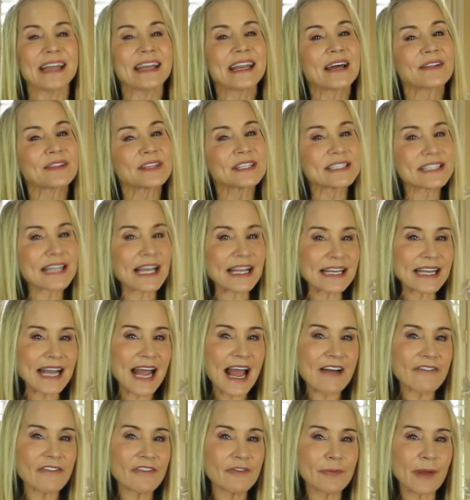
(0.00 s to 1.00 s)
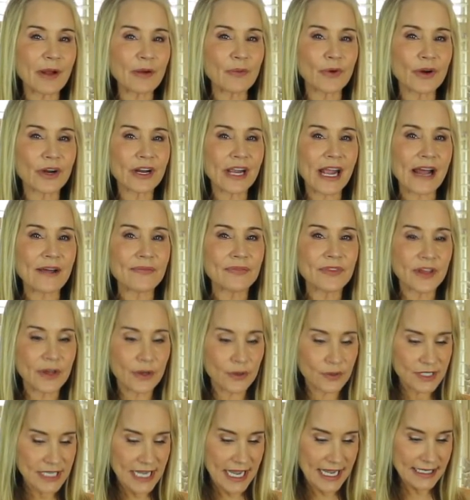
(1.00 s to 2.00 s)
Now the second half of my workout,
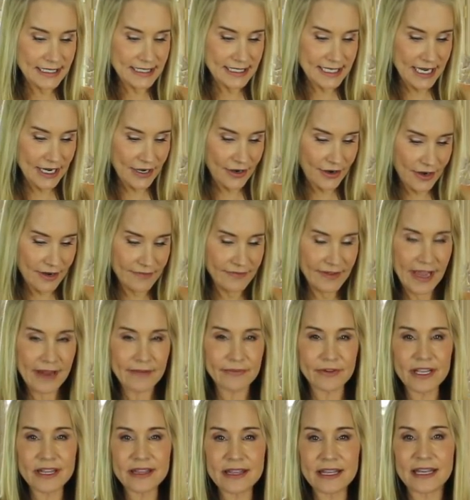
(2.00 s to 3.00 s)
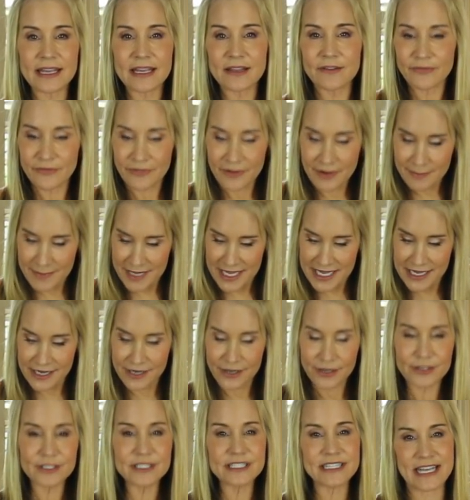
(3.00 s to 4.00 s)
though, takes care of everything from
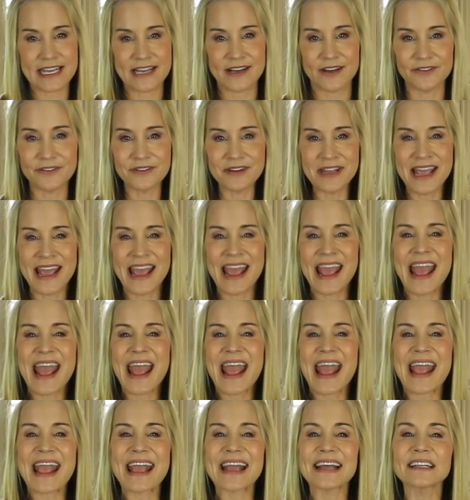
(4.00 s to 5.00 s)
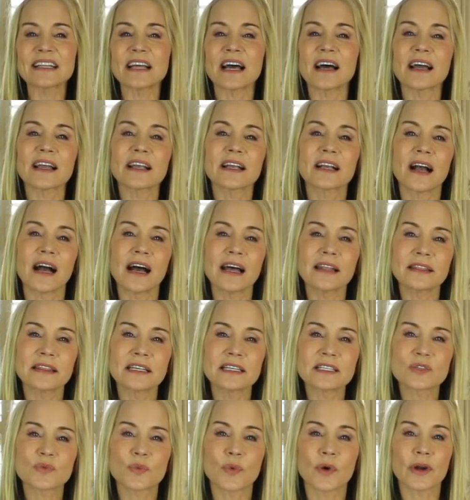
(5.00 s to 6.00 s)
here down. And I got
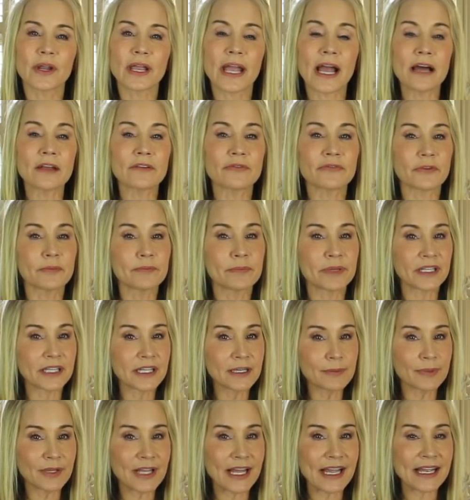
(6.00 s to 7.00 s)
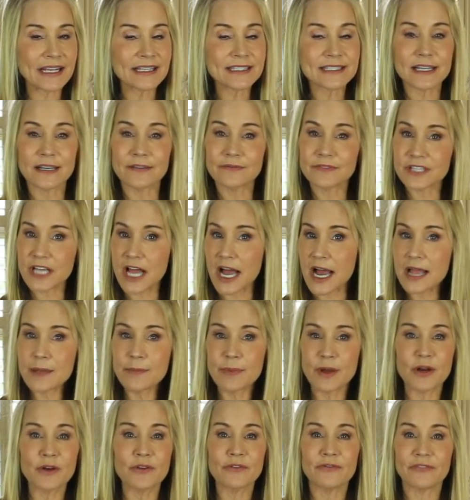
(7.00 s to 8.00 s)
this workout from Billy Blanks of
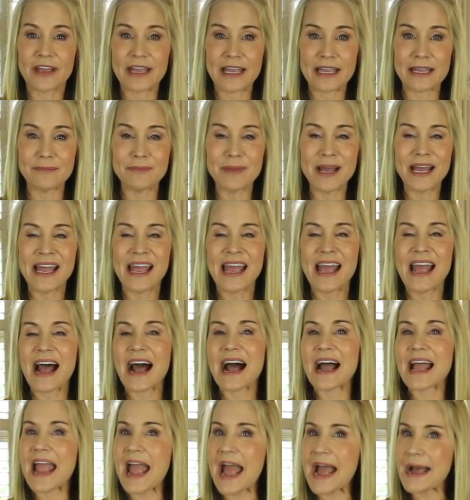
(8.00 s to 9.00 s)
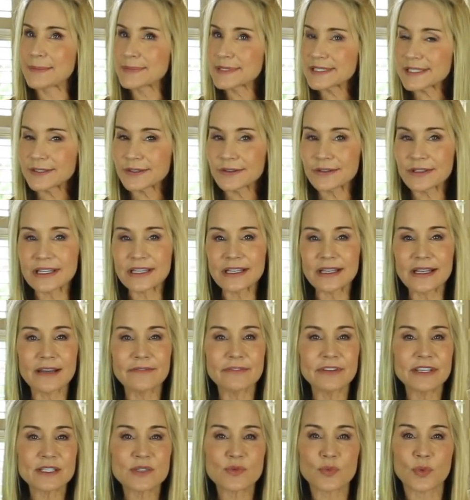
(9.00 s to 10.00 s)
Taibo fame. I absolutely
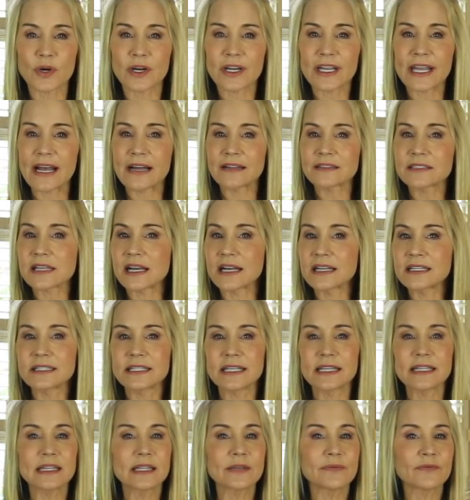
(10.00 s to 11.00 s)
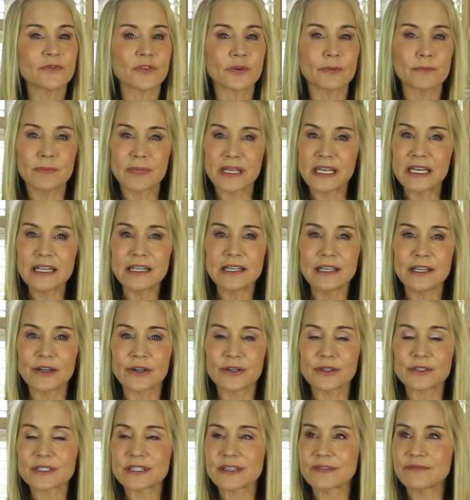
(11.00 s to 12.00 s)
love his workouts. I did them for many
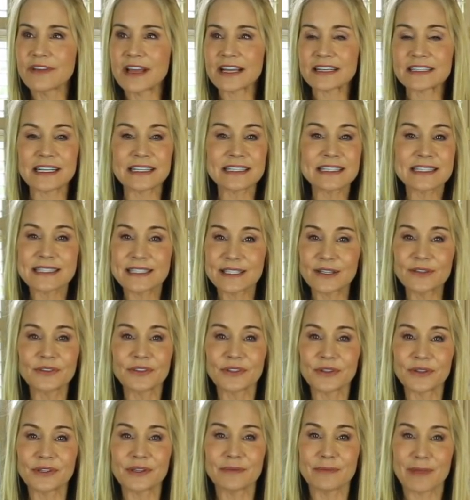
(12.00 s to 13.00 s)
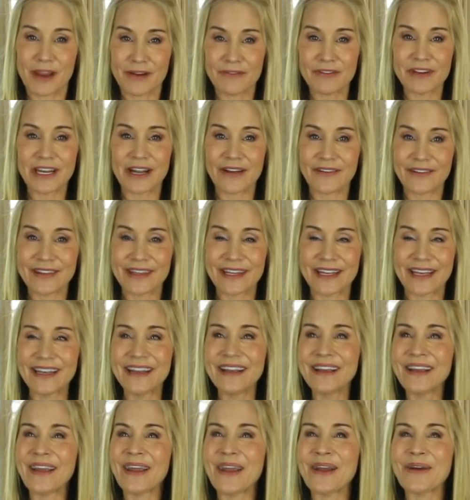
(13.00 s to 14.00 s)
years. In fact, I still do them every now and
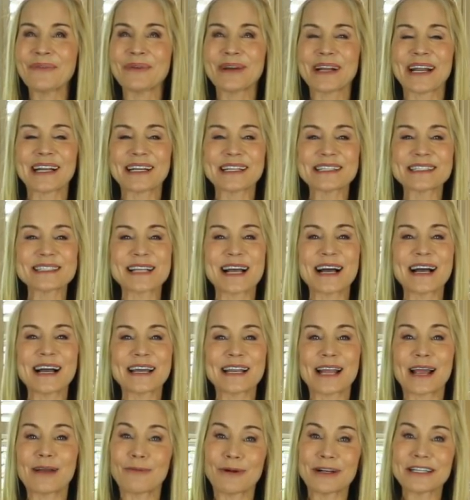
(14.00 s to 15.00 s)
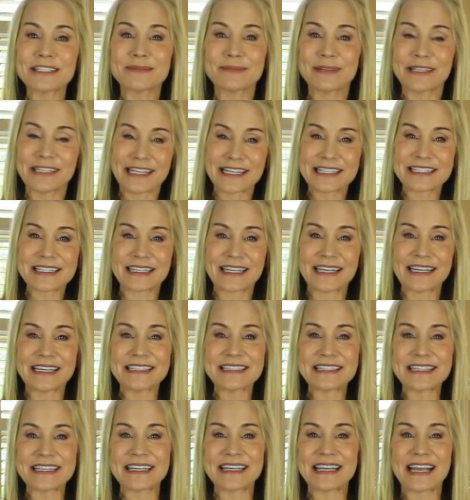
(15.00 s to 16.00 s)
then when I decide I want to be less
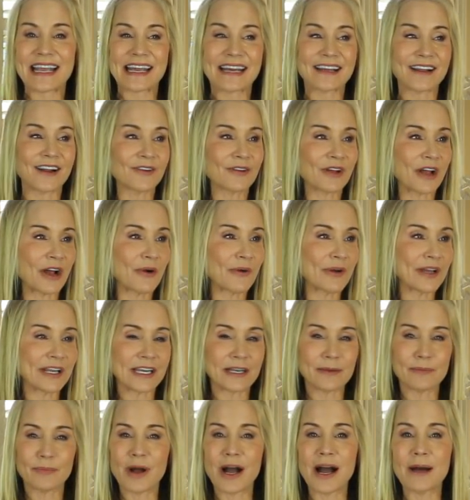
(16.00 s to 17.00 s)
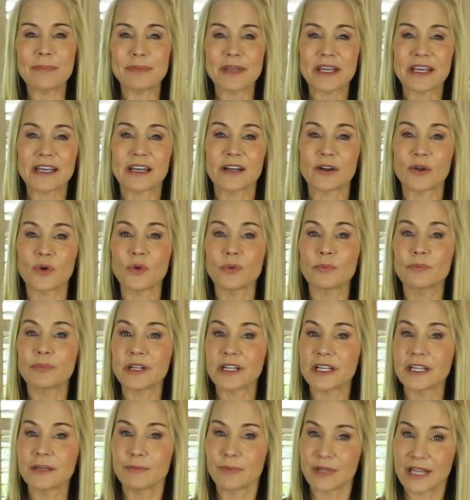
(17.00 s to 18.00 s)
lazy, and I'll go in and pop in an old
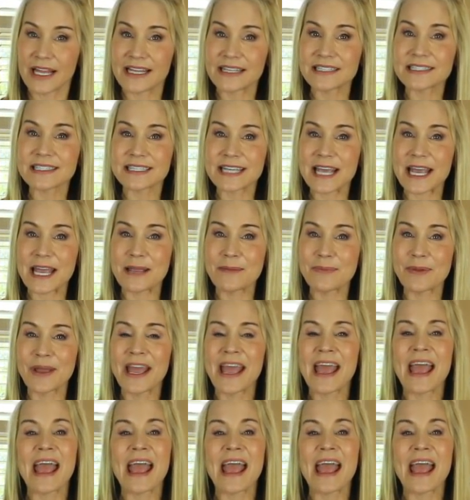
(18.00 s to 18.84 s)
Billy Blanks tape.